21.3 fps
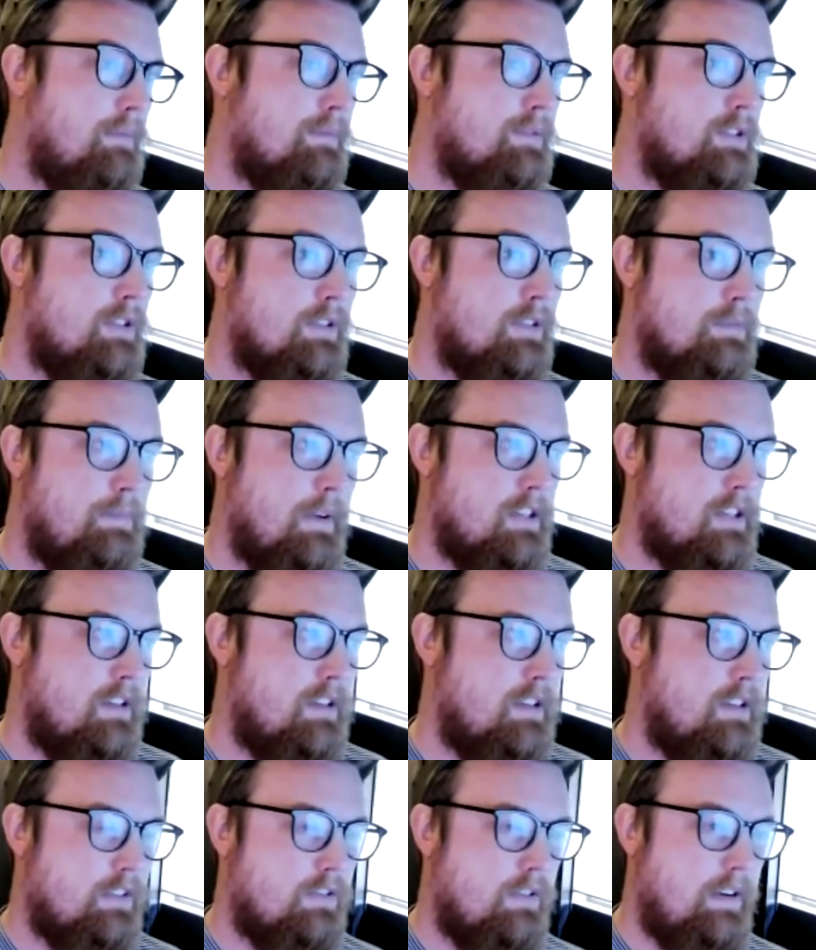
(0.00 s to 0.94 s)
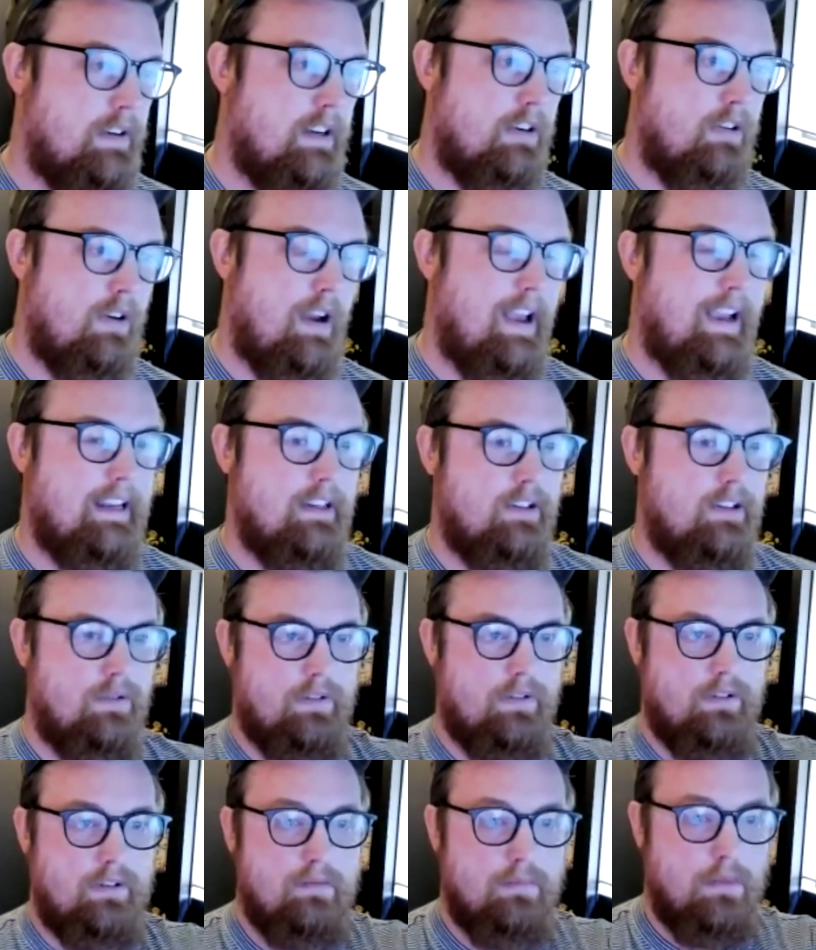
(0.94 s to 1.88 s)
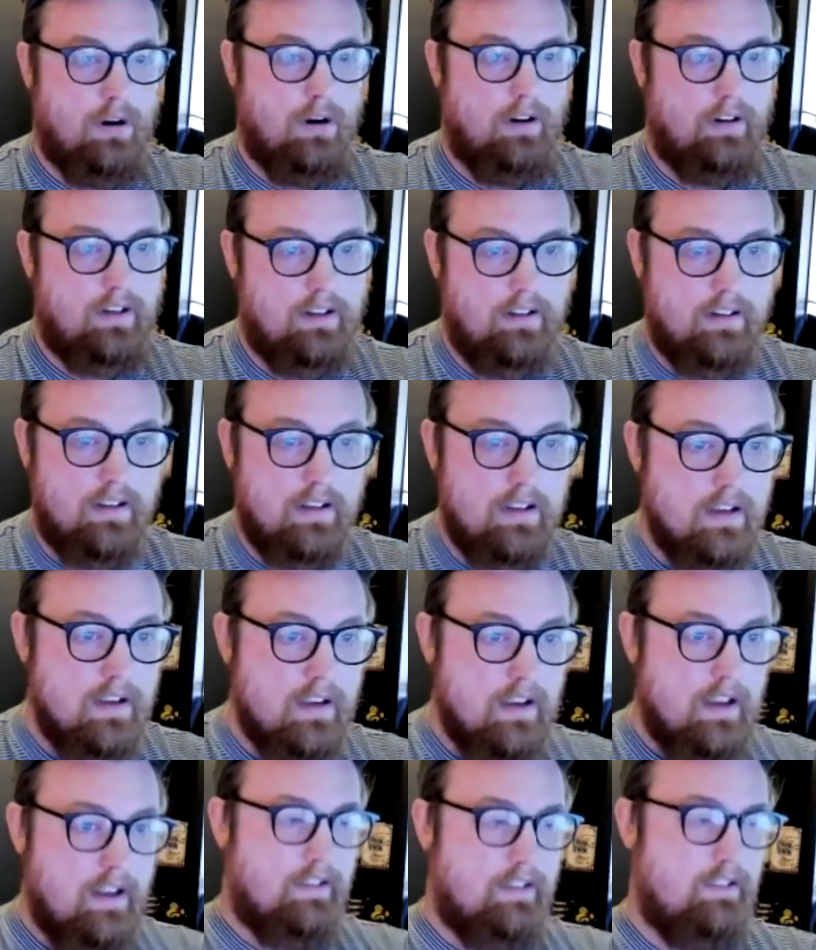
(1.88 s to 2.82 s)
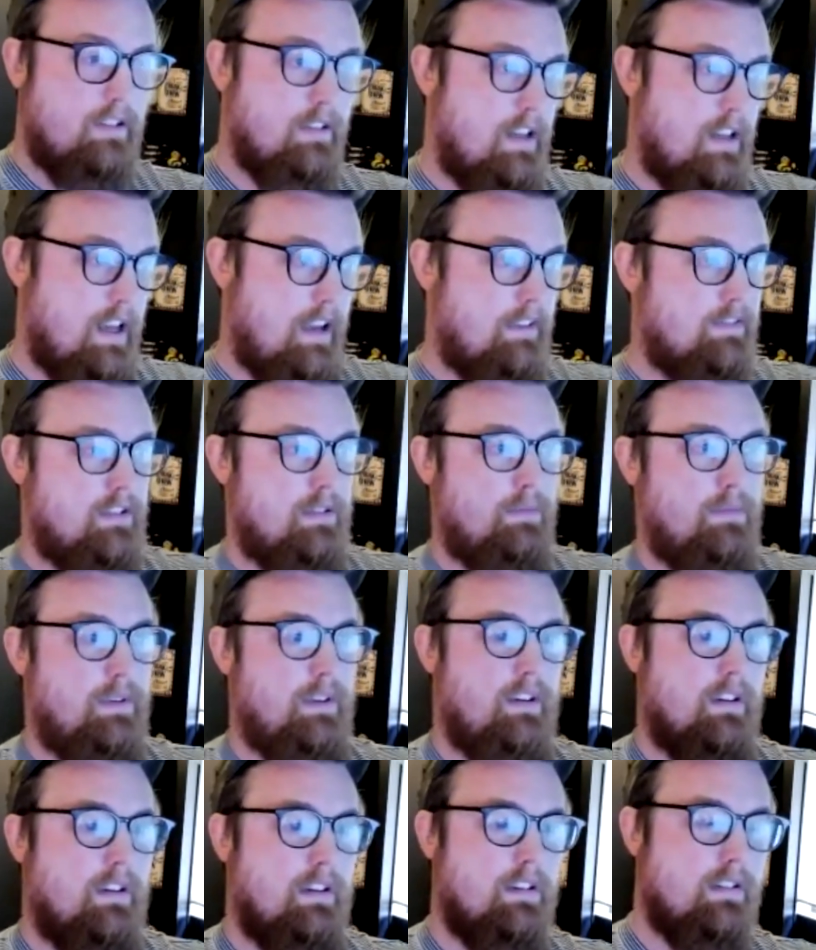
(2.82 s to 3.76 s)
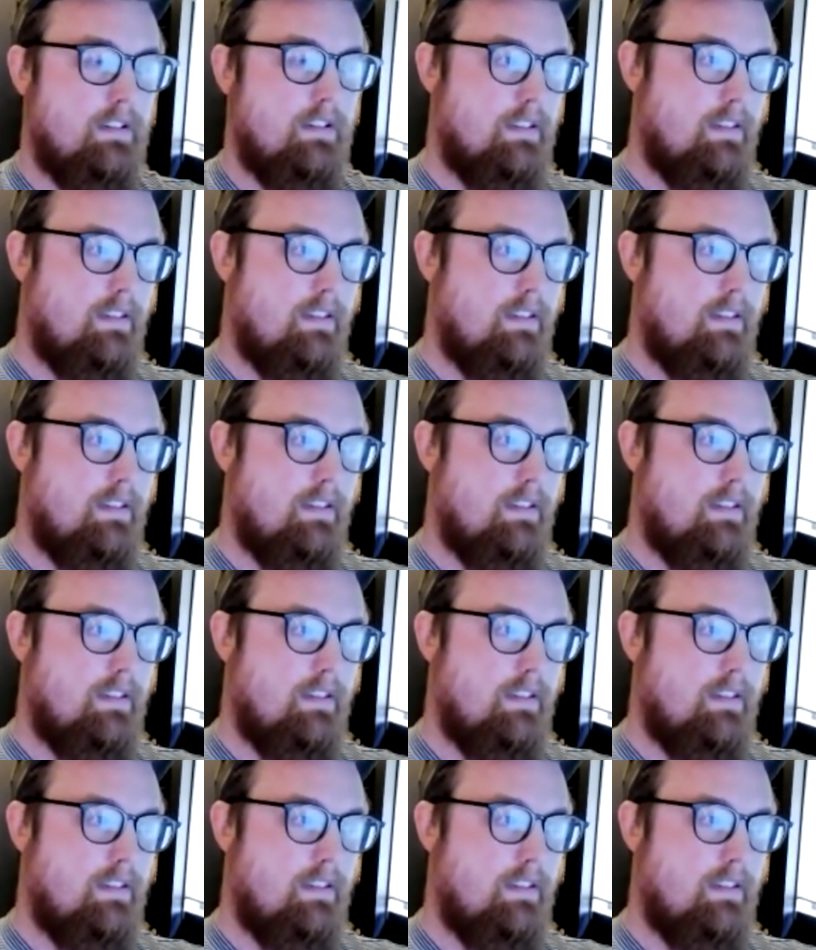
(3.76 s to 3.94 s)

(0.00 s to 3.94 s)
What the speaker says: So especially if you're trying to crack into a new market, it's good to have something